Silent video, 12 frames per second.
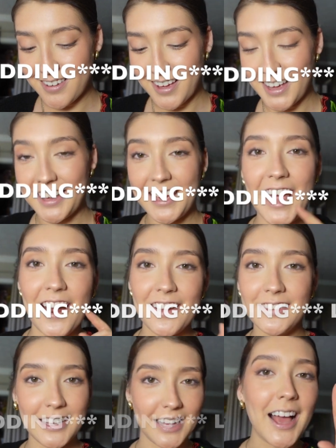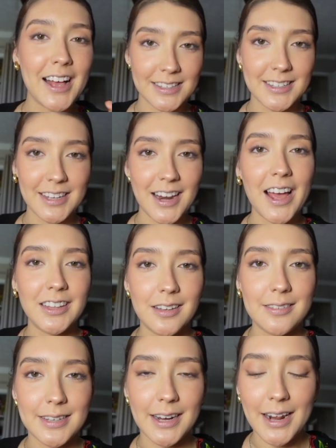Okay, Karen, like as in I
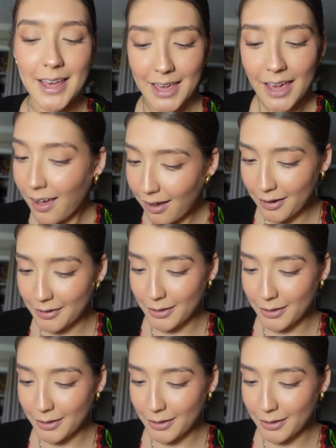love Sarai on